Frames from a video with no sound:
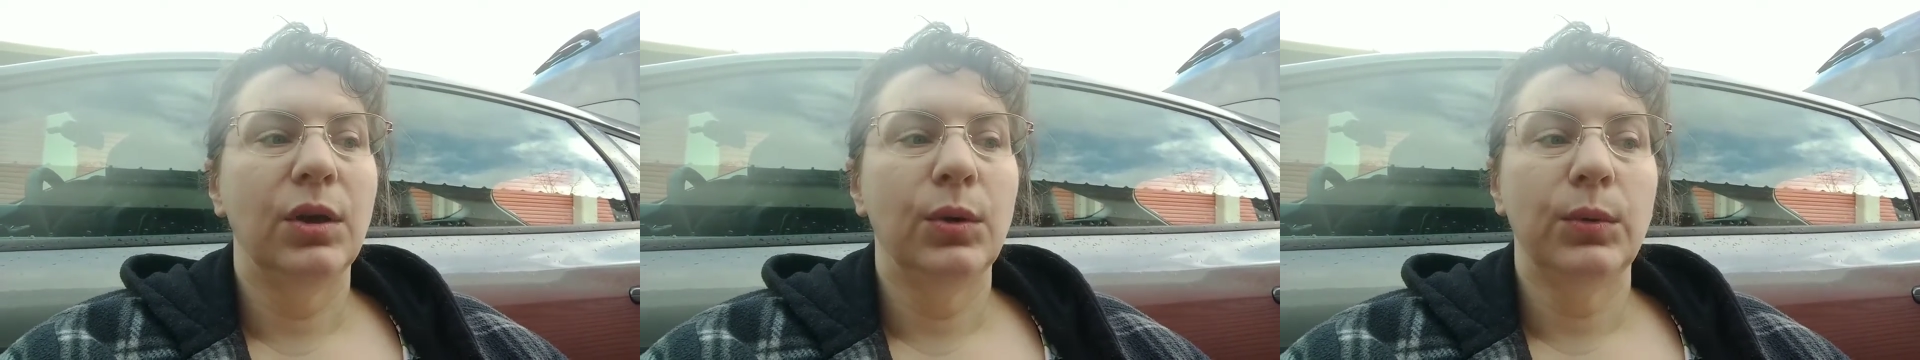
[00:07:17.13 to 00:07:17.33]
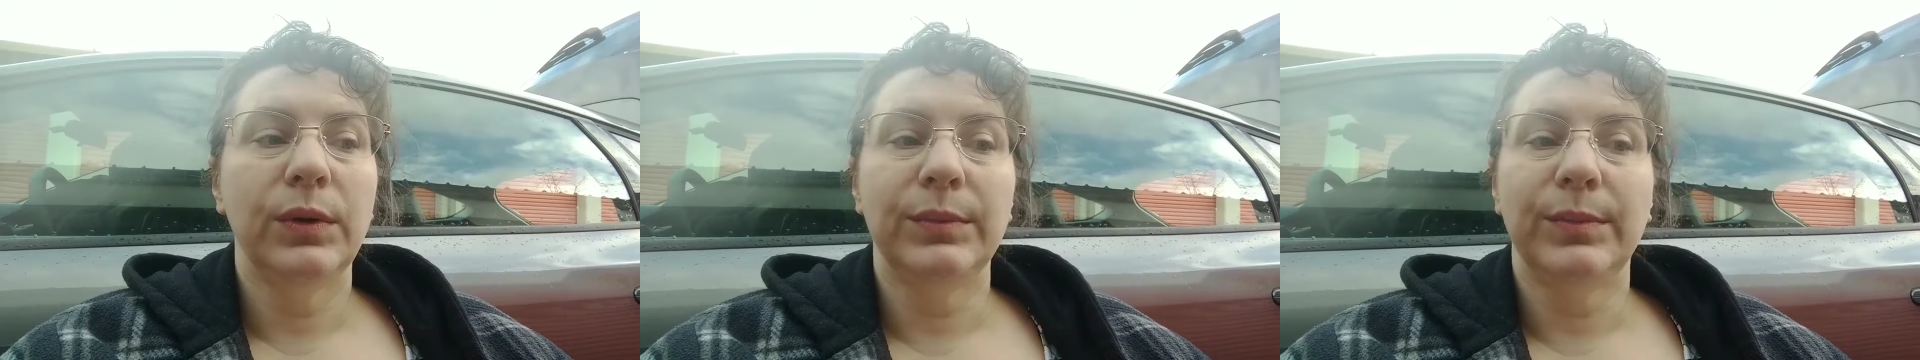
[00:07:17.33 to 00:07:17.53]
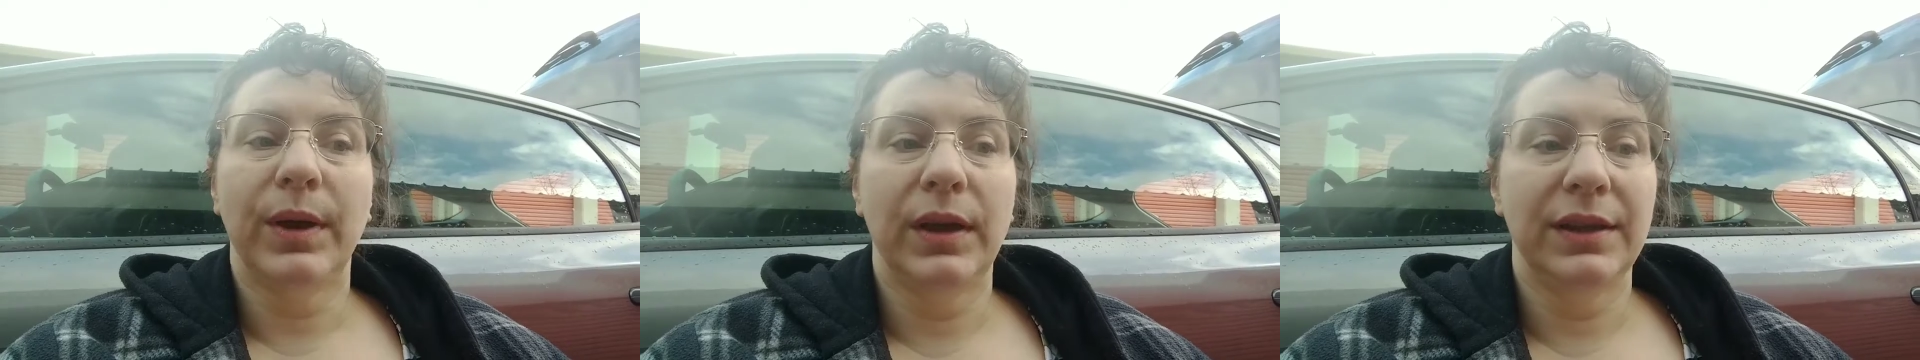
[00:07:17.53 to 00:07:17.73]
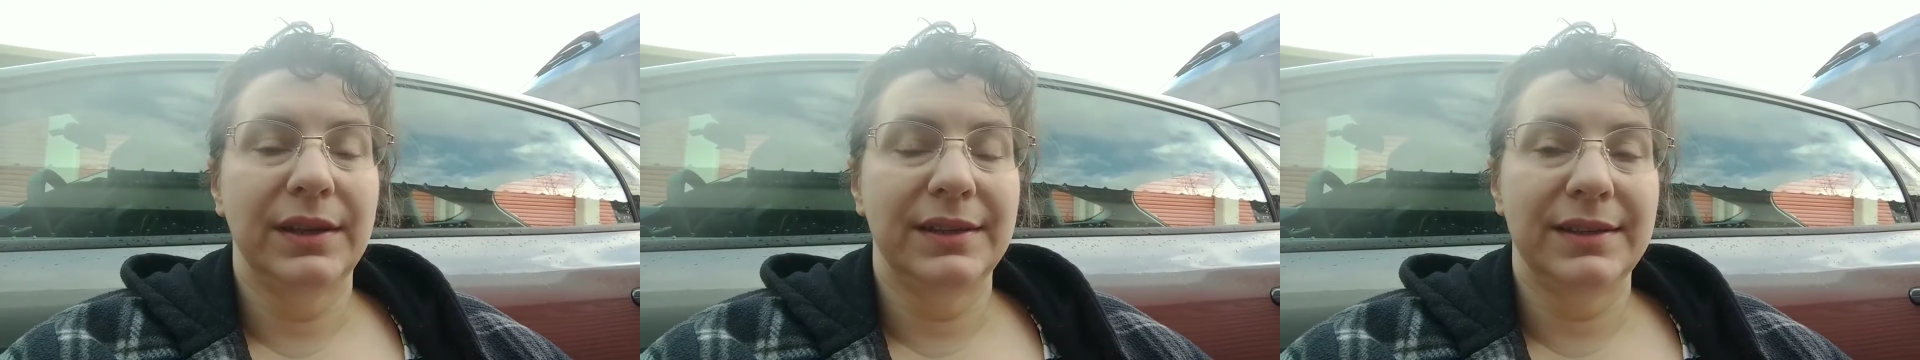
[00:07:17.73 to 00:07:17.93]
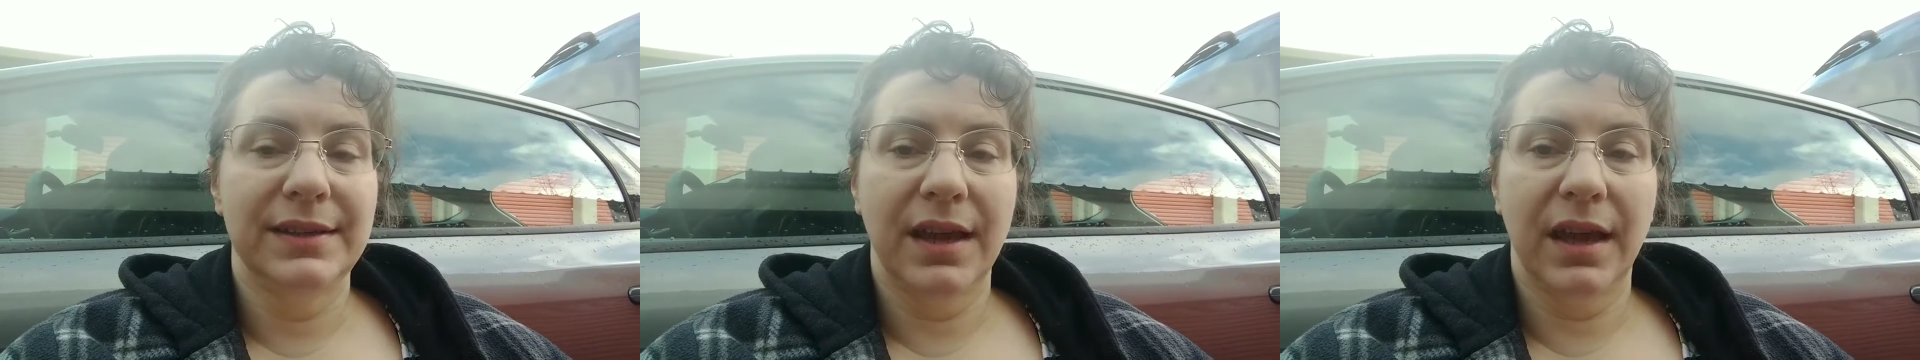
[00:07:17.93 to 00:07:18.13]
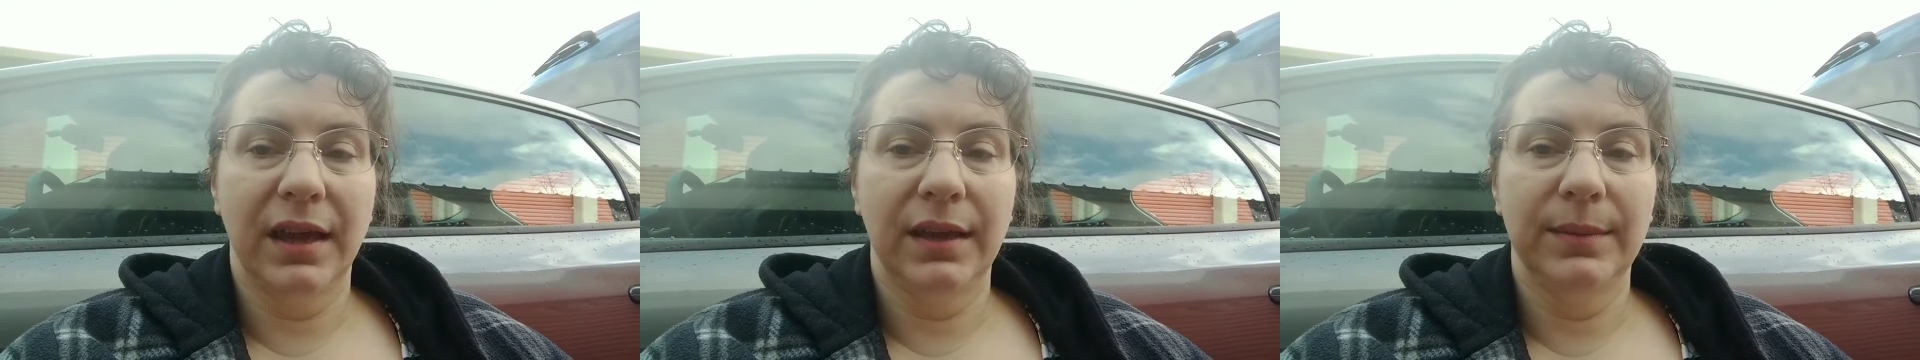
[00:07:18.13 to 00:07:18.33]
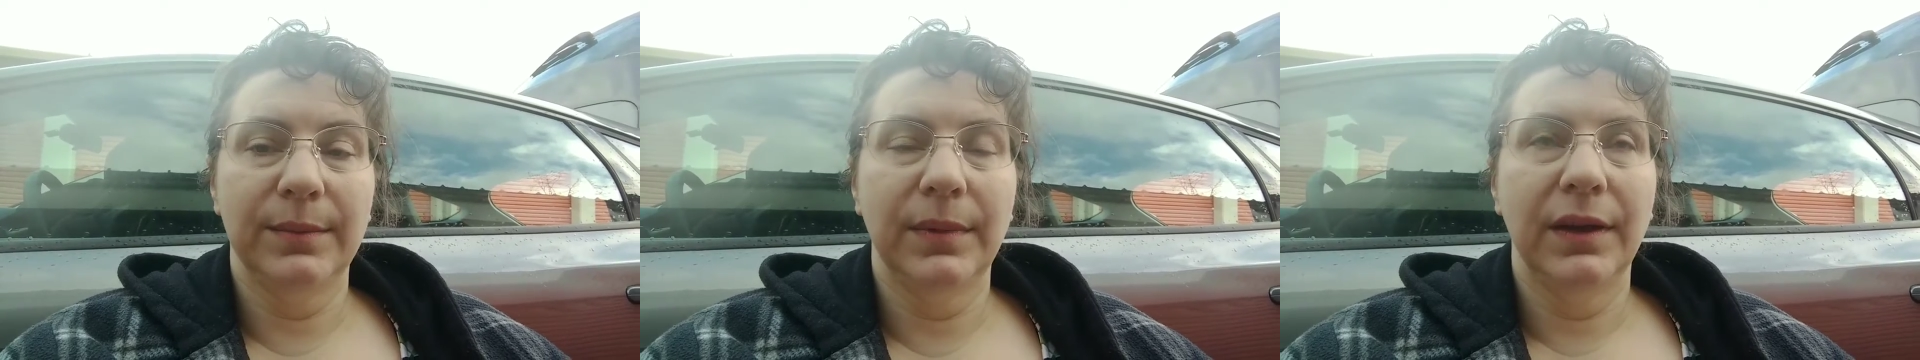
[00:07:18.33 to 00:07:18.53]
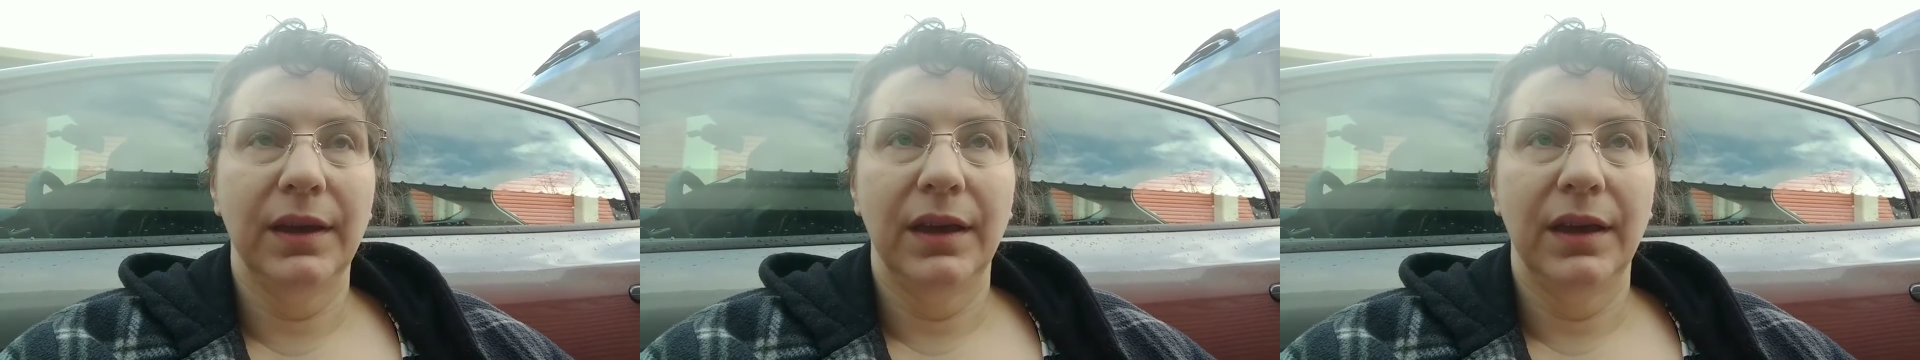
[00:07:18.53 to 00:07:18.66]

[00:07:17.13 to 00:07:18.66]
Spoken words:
One bucket at a time.